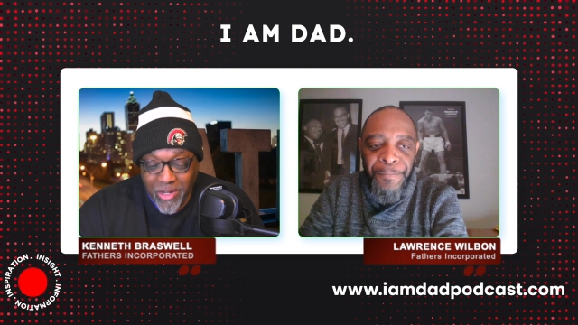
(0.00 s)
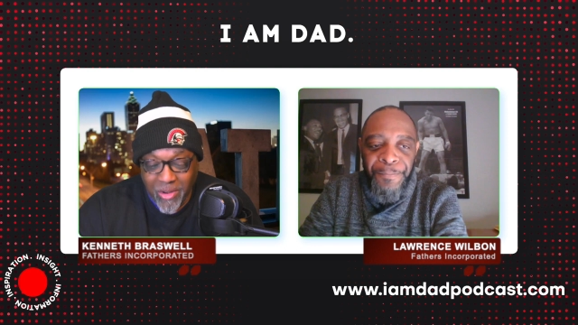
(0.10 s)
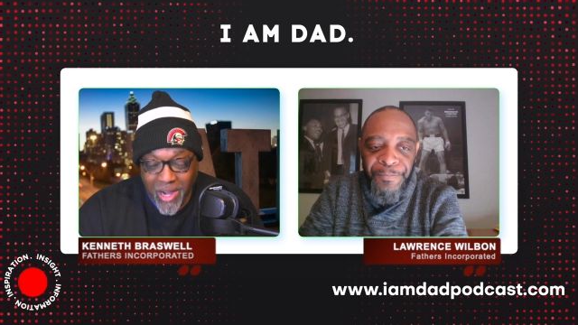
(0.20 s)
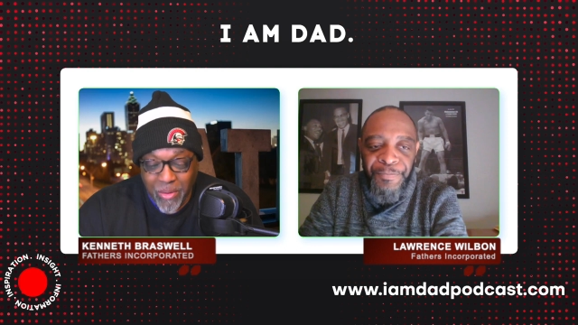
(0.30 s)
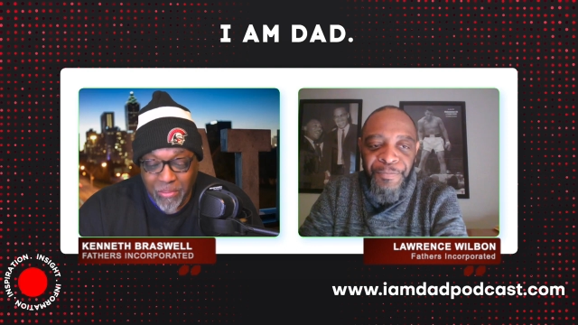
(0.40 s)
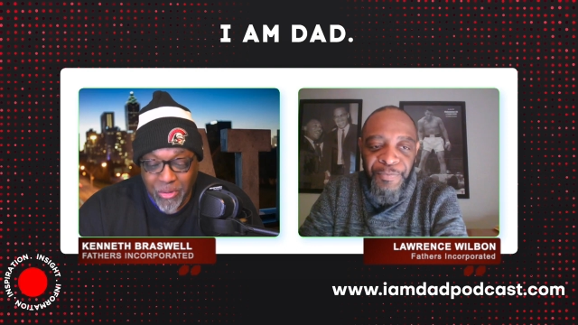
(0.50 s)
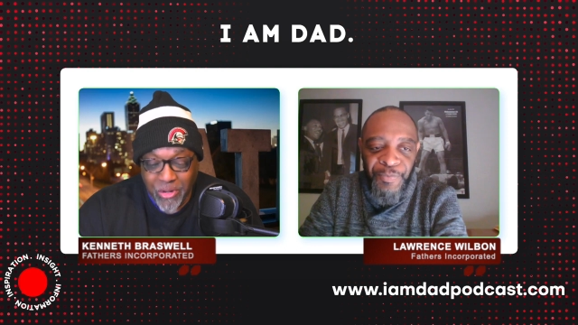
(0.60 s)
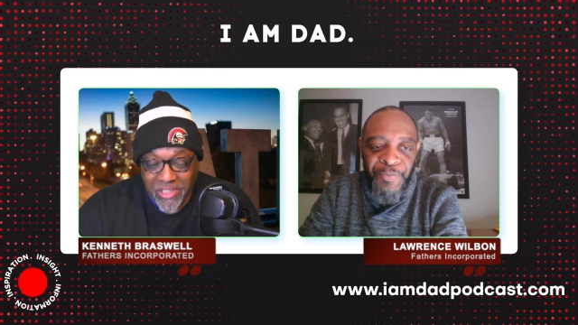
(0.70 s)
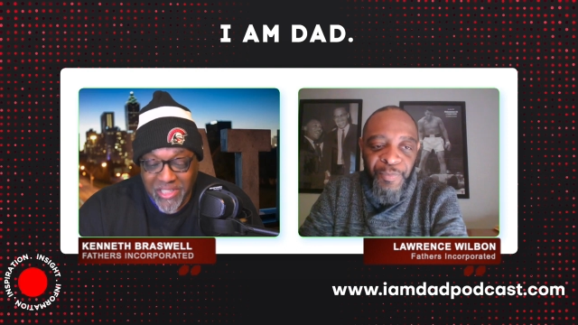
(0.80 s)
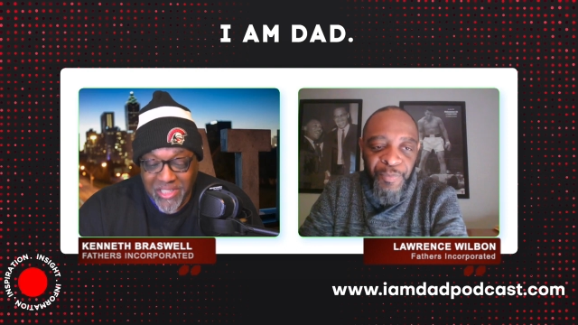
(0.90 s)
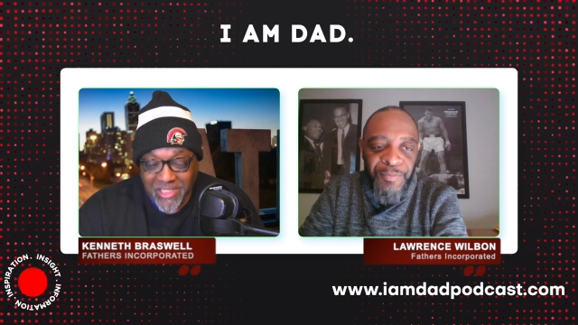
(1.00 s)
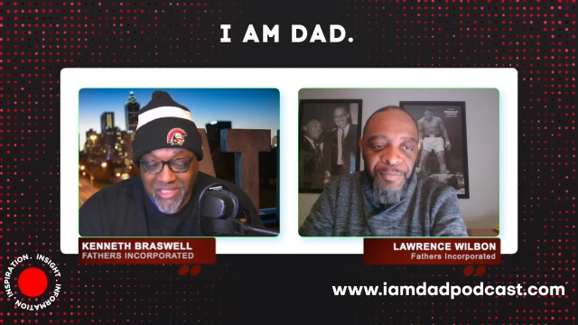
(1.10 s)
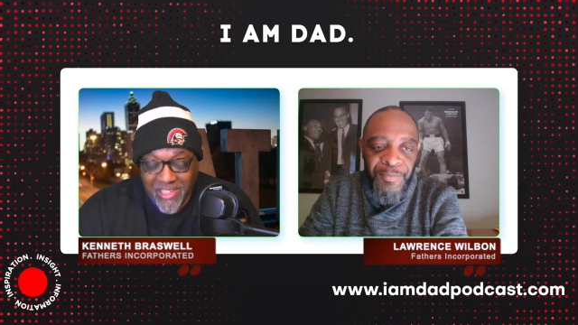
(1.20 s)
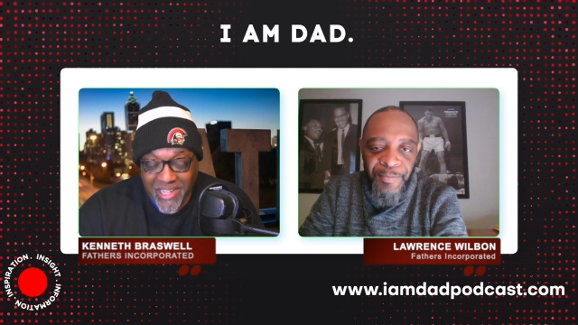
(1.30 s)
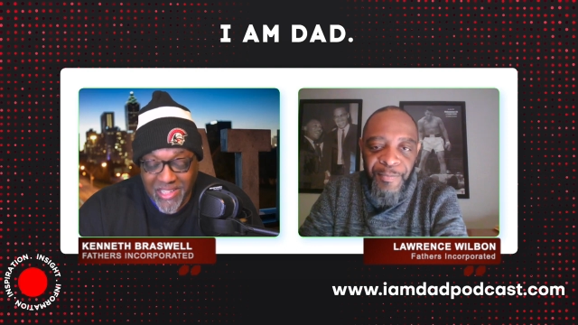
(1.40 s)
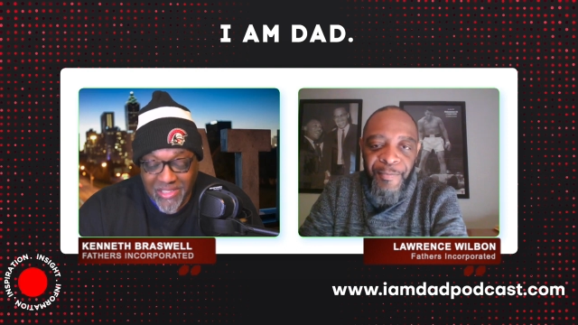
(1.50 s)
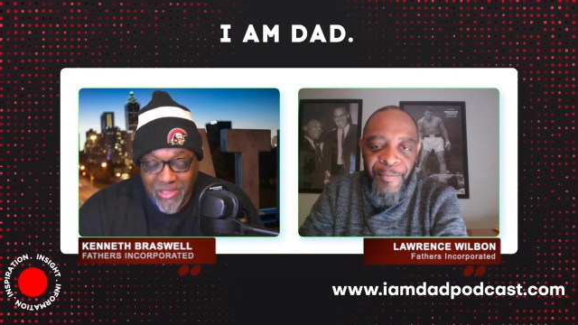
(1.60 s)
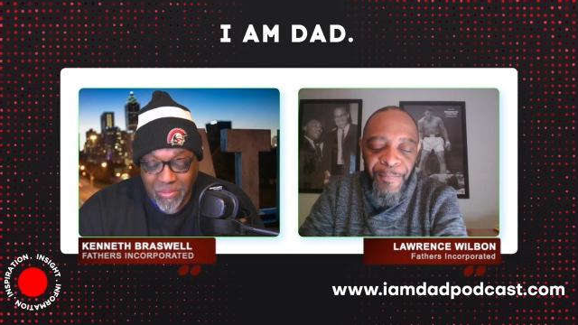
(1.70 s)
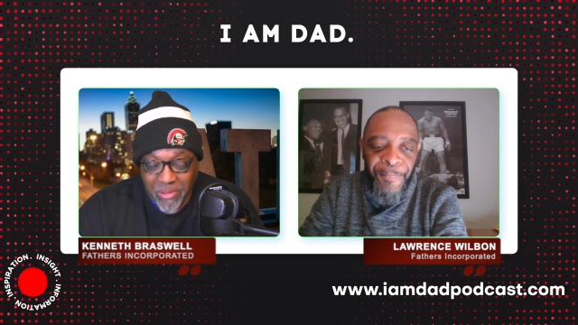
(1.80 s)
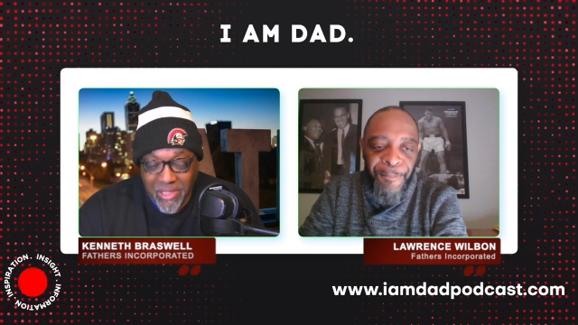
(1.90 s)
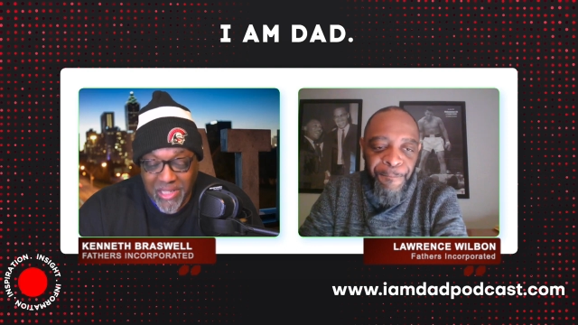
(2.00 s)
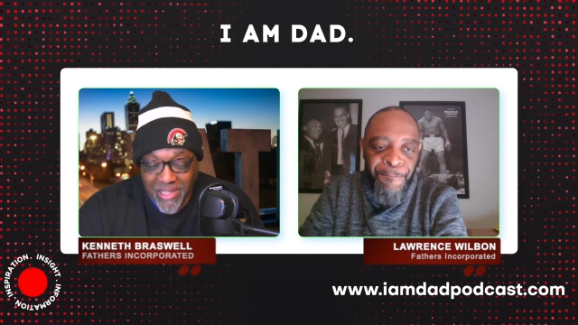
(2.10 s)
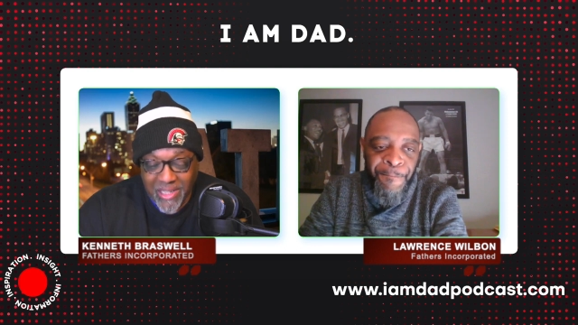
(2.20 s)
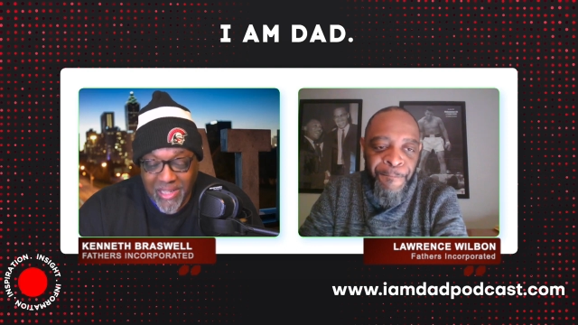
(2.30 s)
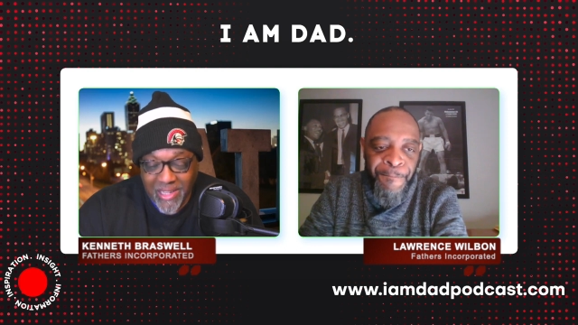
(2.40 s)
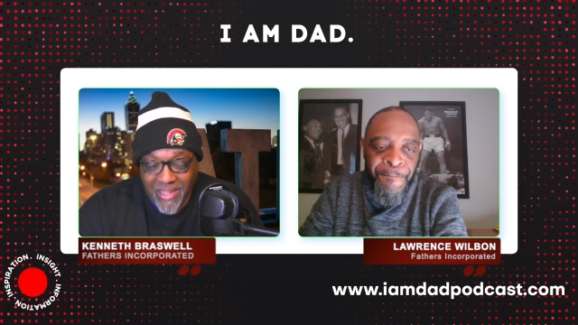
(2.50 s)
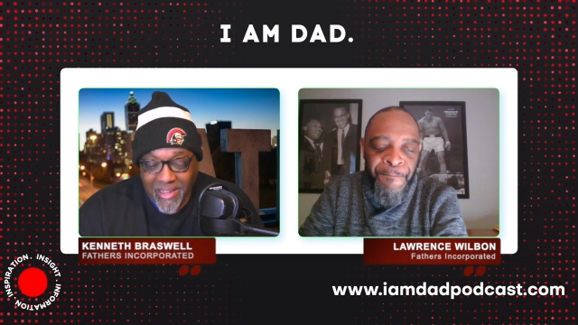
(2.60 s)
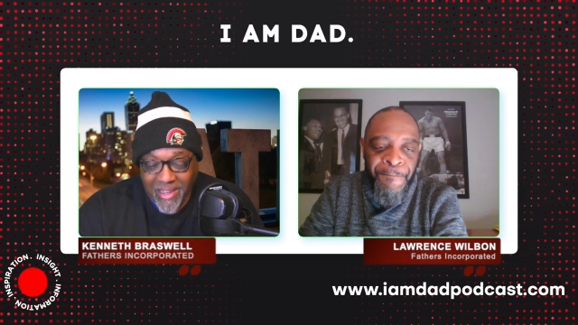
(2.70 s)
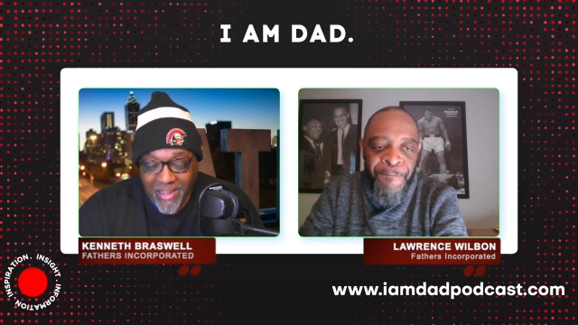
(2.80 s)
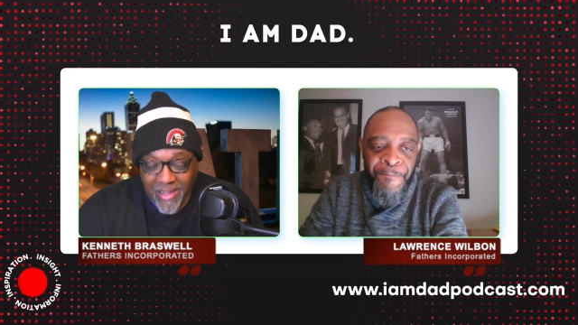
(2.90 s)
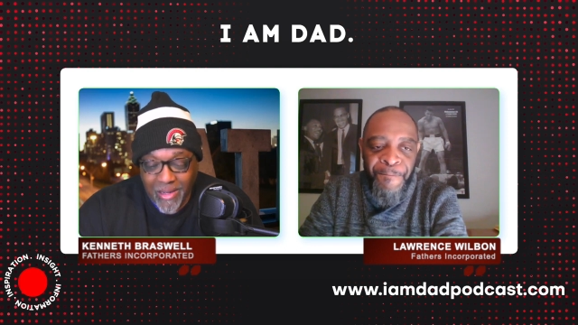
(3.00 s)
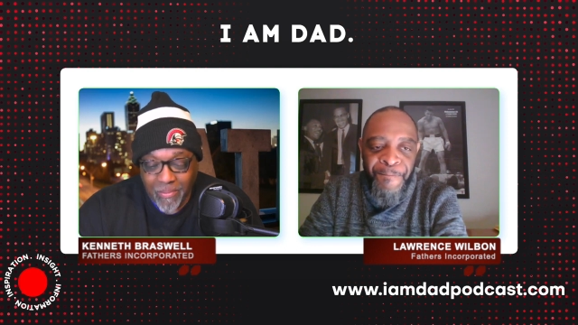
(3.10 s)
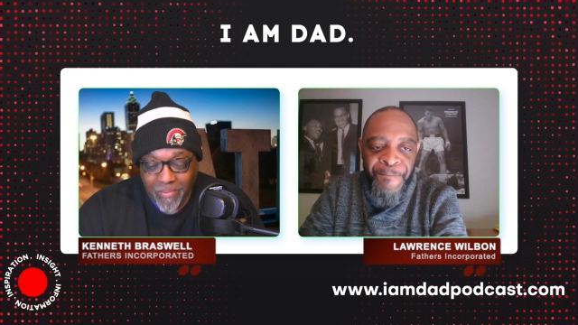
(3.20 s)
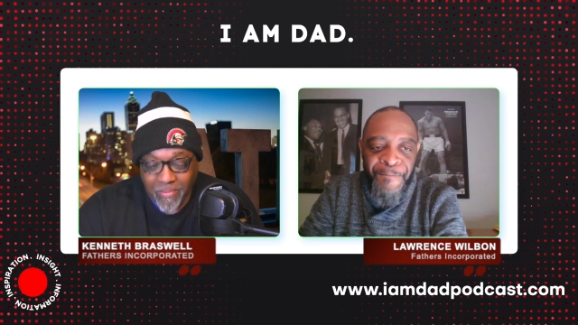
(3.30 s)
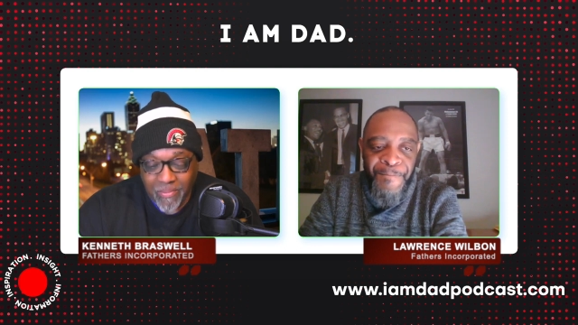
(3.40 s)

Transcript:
Speaker 1: how important it is, like to be um,